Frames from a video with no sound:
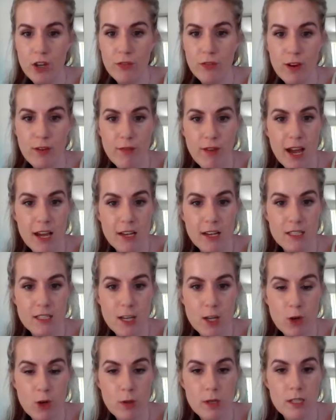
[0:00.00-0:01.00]
never had to
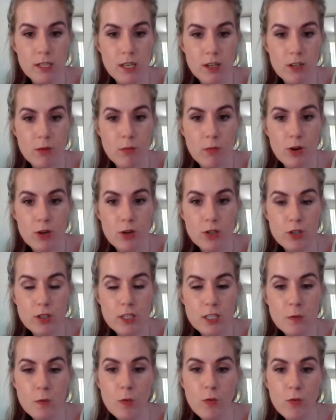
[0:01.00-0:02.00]
deal with such
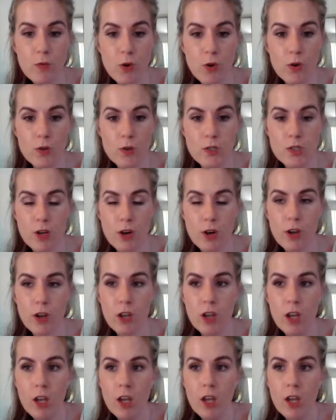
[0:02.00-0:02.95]
emotions before. So